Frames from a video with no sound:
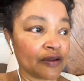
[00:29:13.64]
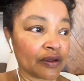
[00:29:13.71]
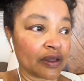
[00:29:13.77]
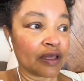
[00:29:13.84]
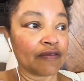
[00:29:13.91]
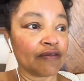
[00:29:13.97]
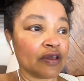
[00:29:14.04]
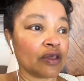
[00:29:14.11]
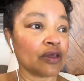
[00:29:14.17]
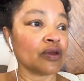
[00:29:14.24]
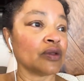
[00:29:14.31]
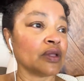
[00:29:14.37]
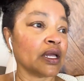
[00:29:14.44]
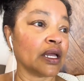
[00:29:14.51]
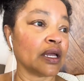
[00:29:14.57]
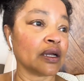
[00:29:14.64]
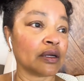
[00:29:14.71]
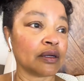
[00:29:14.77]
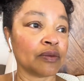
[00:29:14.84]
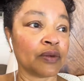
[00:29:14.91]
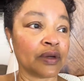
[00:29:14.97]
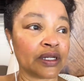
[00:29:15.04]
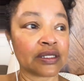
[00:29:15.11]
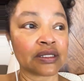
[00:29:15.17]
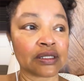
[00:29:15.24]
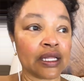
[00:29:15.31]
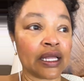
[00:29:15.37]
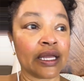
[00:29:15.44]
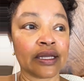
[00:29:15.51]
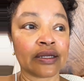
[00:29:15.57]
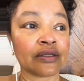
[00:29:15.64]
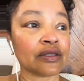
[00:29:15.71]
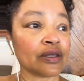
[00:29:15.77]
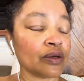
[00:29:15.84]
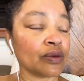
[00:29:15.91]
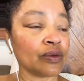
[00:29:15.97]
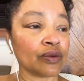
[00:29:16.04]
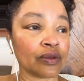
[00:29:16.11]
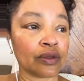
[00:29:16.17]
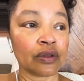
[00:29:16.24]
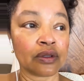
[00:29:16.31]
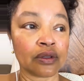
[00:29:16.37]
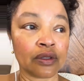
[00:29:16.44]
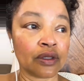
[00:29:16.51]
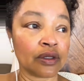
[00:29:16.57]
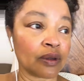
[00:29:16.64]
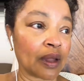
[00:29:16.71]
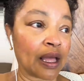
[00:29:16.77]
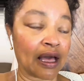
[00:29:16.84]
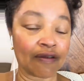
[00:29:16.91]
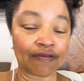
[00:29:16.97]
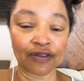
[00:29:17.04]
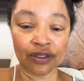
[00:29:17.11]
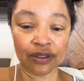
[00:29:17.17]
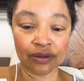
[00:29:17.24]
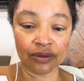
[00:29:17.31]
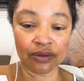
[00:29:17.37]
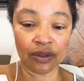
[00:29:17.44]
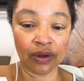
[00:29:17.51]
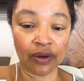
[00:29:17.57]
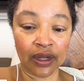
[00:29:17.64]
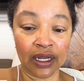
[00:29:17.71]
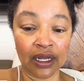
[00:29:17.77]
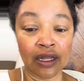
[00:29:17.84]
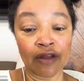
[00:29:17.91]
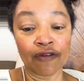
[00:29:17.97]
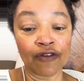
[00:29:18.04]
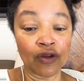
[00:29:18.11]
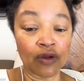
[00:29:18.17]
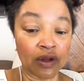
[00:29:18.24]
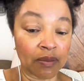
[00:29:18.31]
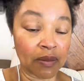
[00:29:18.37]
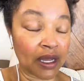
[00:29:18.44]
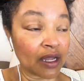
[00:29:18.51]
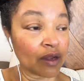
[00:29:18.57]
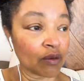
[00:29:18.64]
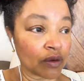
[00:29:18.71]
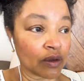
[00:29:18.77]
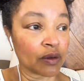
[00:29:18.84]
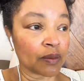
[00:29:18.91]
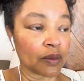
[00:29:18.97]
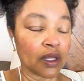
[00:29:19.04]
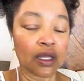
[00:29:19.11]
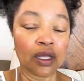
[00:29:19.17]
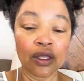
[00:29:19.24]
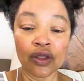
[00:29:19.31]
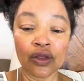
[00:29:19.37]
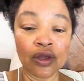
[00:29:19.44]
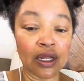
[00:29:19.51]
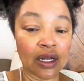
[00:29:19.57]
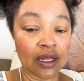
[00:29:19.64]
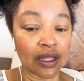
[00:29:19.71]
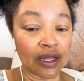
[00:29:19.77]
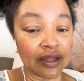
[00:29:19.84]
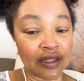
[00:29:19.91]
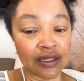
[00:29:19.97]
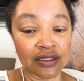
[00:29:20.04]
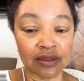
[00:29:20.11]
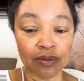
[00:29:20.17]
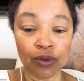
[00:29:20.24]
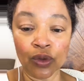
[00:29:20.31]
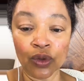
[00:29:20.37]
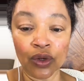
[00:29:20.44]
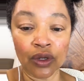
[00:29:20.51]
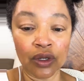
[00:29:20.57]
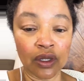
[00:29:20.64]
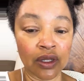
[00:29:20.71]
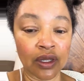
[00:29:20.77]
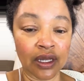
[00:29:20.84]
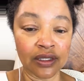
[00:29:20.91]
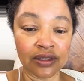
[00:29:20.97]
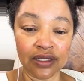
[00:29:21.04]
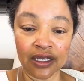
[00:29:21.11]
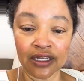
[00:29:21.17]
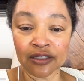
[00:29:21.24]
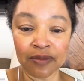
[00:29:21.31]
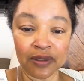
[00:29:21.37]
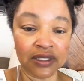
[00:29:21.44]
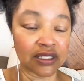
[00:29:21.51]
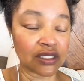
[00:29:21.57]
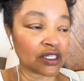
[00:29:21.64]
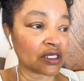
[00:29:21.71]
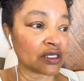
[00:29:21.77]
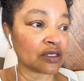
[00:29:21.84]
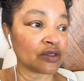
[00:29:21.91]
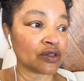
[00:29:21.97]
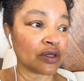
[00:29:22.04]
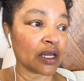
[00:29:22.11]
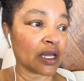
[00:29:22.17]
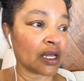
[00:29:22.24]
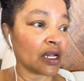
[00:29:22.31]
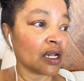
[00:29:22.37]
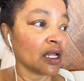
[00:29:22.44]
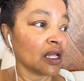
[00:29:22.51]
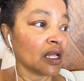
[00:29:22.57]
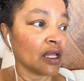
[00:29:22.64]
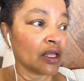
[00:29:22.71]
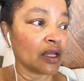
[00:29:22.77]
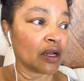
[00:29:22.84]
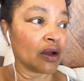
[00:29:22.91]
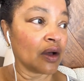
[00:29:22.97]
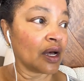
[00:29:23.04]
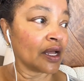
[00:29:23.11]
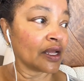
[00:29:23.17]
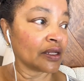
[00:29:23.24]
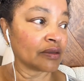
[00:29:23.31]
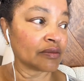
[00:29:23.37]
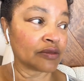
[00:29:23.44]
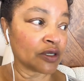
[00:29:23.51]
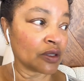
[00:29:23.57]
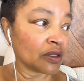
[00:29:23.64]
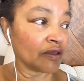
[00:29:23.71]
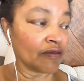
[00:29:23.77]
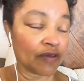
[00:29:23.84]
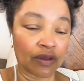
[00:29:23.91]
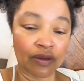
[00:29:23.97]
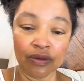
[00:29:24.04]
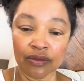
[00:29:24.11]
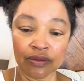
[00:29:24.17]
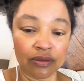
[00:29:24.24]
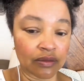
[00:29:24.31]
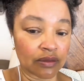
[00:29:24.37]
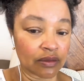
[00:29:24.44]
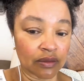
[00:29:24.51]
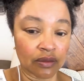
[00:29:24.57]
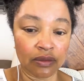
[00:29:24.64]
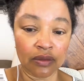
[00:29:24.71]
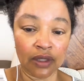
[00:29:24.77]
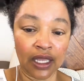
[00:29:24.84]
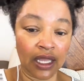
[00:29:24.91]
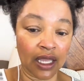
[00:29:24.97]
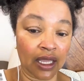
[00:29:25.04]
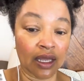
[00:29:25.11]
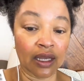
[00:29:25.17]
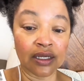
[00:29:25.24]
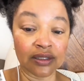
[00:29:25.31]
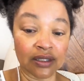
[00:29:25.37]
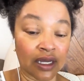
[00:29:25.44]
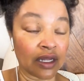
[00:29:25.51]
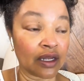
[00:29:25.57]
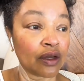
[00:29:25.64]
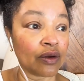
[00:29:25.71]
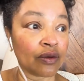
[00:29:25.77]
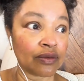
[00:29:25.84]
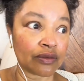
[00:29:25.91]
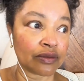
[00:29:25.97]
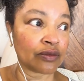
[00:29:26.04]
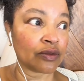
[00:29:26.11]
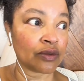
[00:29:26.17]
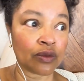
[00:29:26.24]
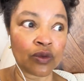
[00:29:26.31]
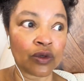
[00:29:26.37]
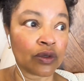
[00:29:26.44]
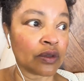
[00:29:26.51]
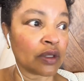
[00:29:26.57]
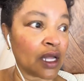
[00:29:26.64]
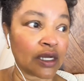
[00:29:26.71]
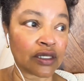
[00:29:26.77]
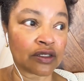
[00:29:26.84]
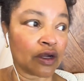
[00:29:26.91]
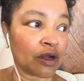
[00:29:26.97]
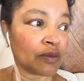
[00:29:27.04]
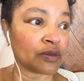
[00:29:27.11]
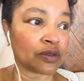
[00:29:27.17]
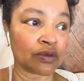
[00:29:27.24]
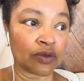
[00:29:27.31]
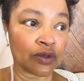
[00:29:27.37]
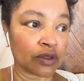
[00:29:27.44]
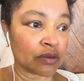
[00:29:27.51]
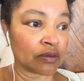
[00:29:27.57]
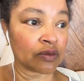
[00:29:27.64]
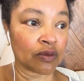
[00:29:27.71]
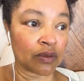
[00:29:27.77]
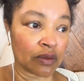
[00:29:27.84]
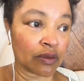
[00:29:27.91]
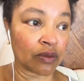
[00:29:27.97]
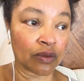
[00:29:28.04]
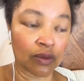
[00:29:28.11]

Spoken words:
and they're giving you like what it's like. So you don't have to. All right. Now, if you're in my group, you get a lot of that support. You get text messages. You get, I don't leave you hanging because I know we're locked arms. We're